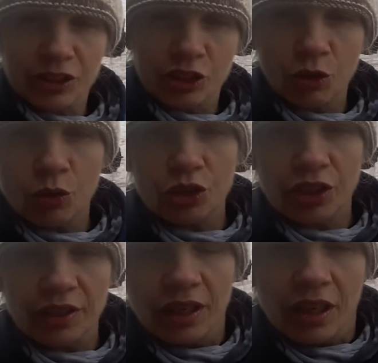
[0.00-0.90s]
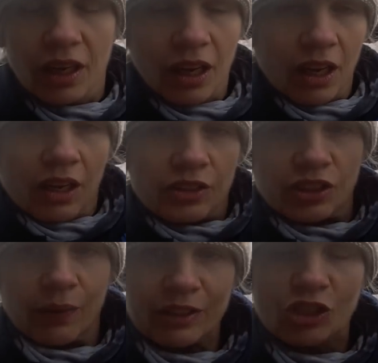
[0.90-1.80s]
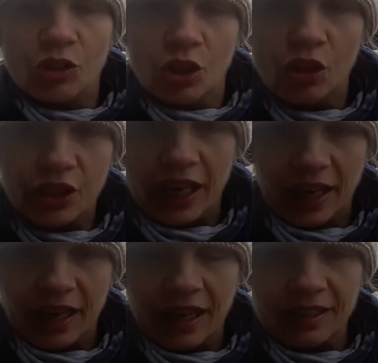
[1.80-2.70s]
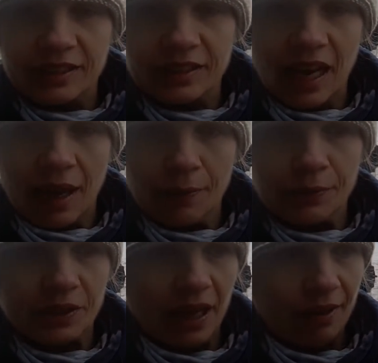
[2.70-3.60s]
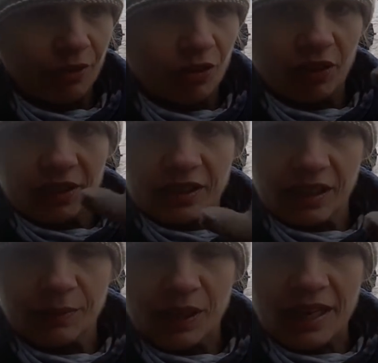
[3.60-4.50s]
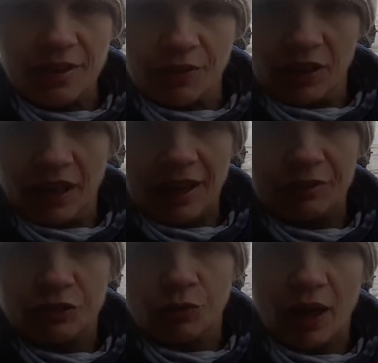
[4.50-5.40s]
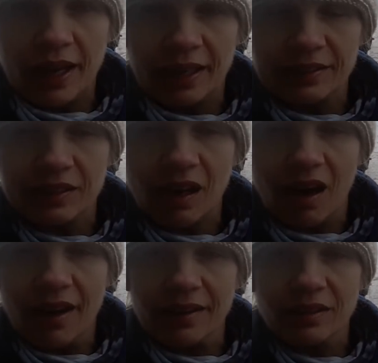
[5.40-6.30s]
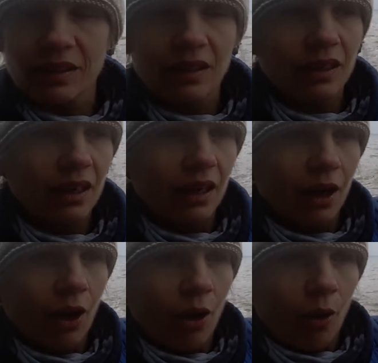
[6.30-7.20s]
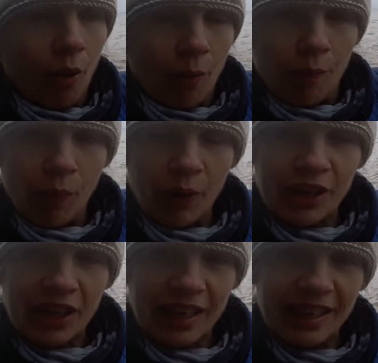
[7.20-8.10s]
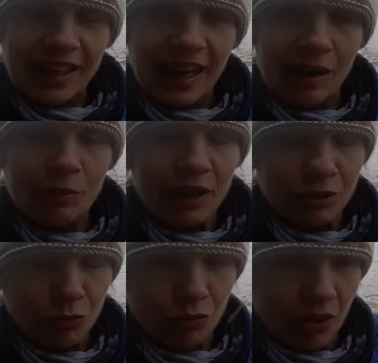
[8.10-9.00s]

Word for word: of distortion. So as you're looking at the steps, everything seems even left to right hand side. But when you get it in camera, it's,